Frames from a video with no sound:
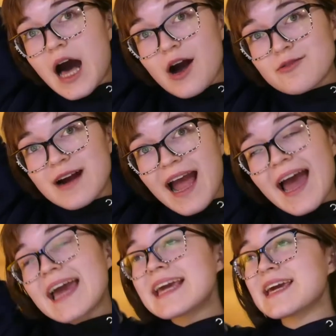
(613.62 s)
All
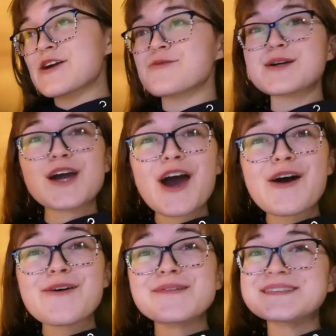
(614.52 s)
right, here we
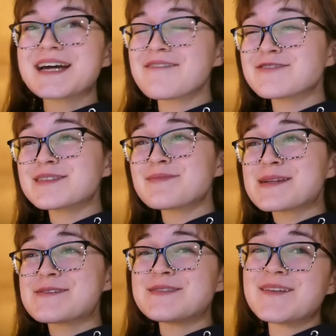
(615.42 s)
go. Time for
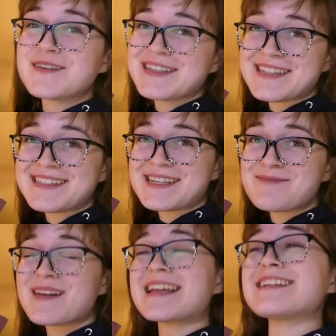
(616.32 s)
somebody who's never kissed
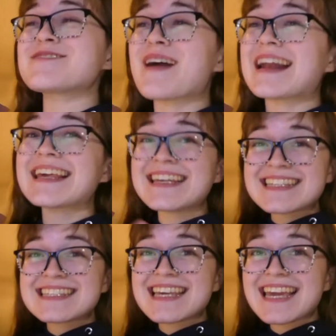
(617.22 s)
anybody to write a kiss
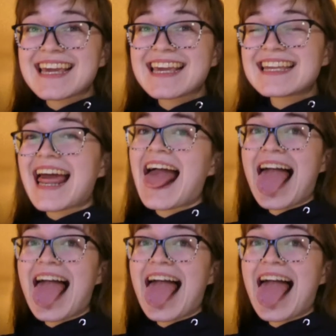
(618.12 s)
scene.